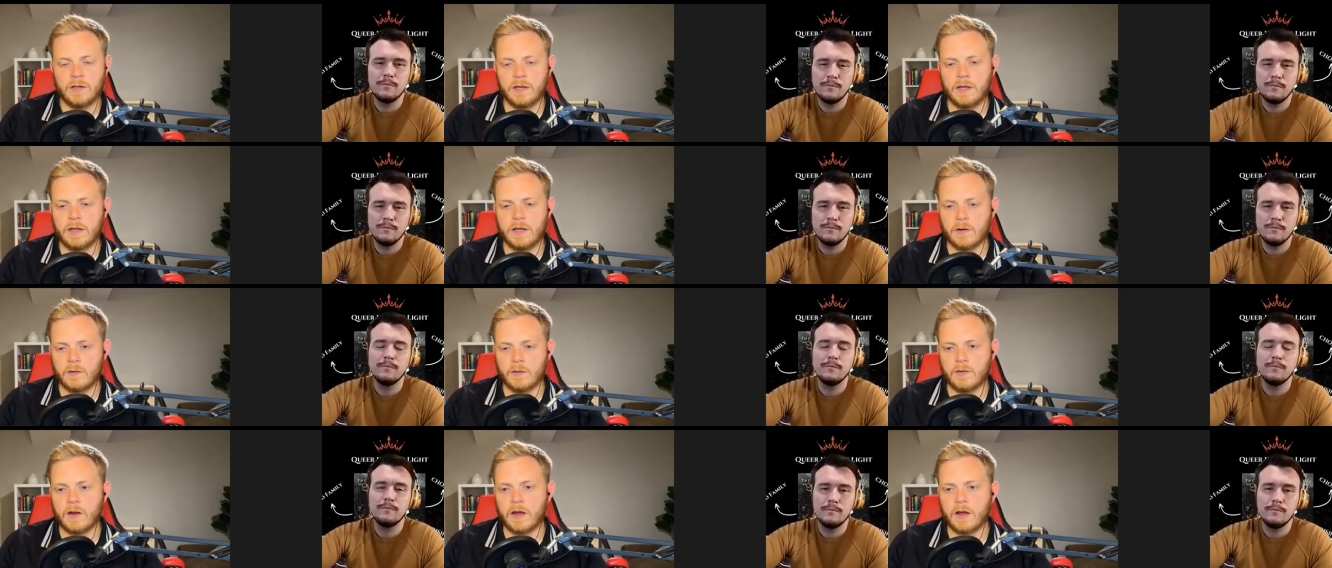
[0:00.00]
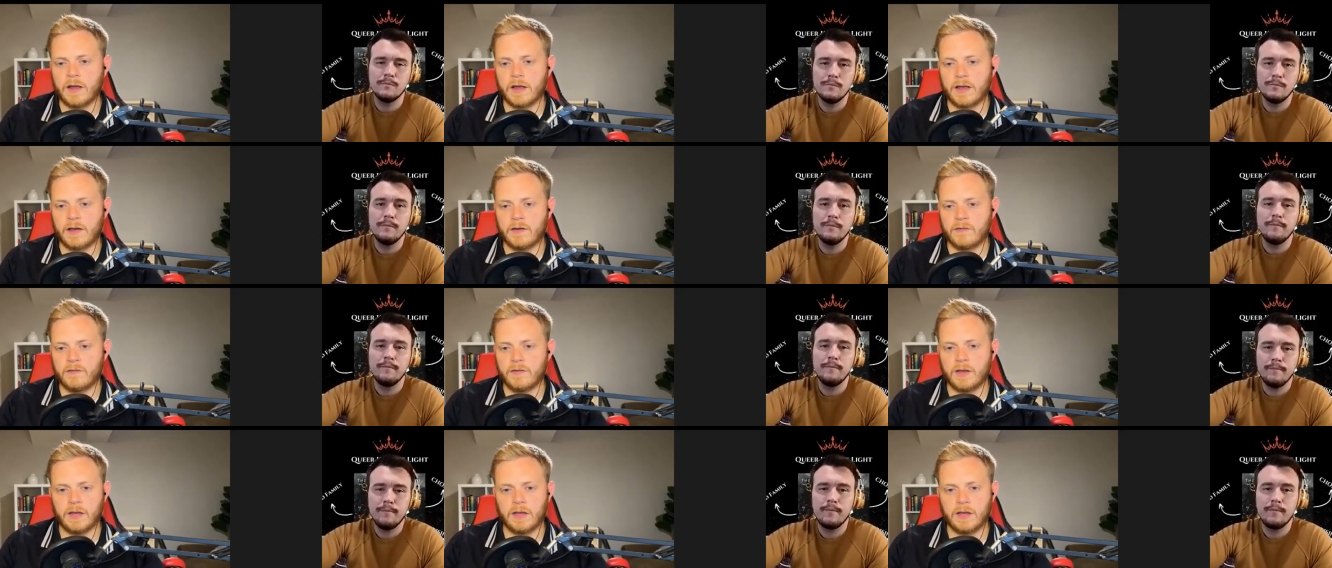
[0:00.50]
Speaker 1: you know, not
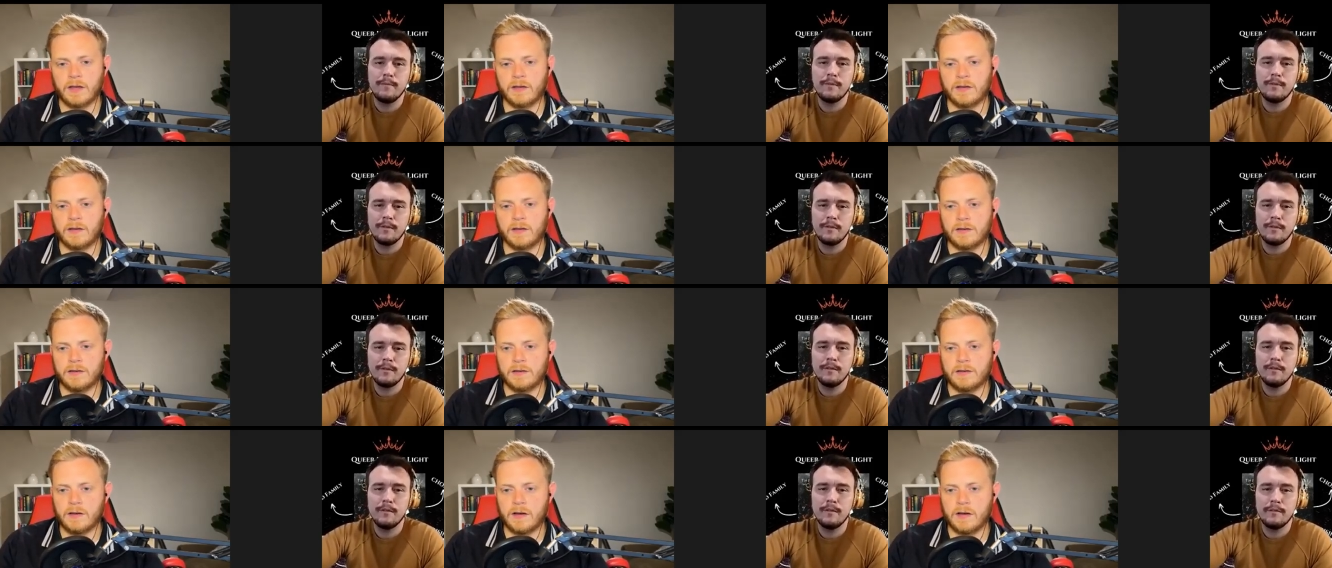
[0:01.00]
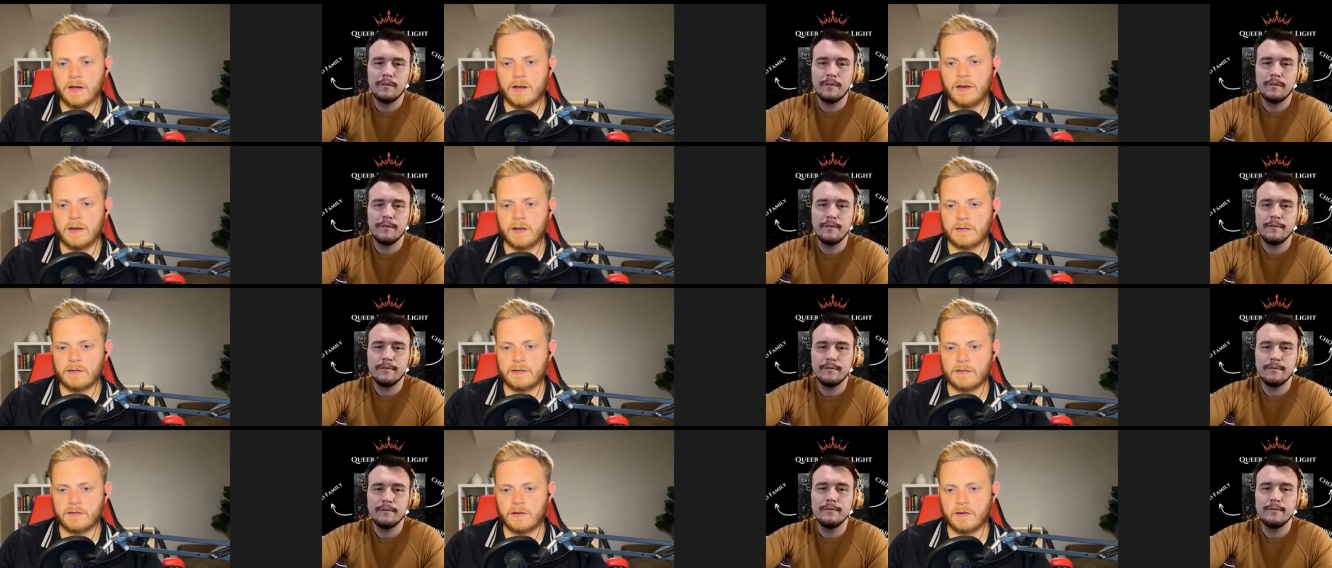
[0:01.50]
having
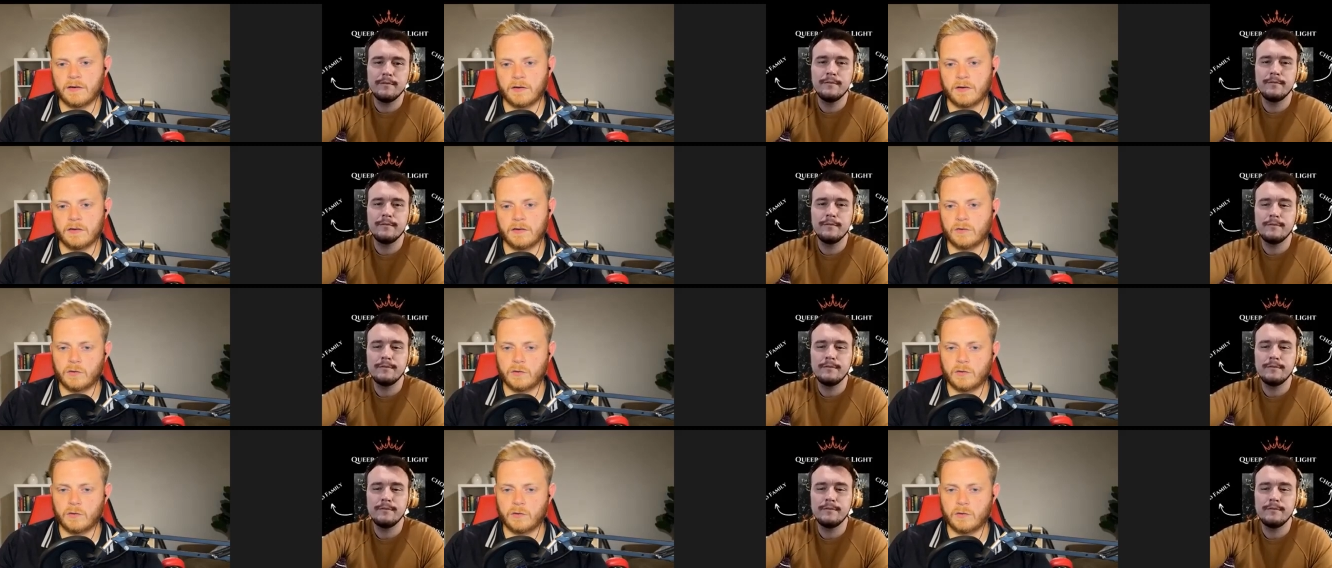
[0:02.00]
unnecessary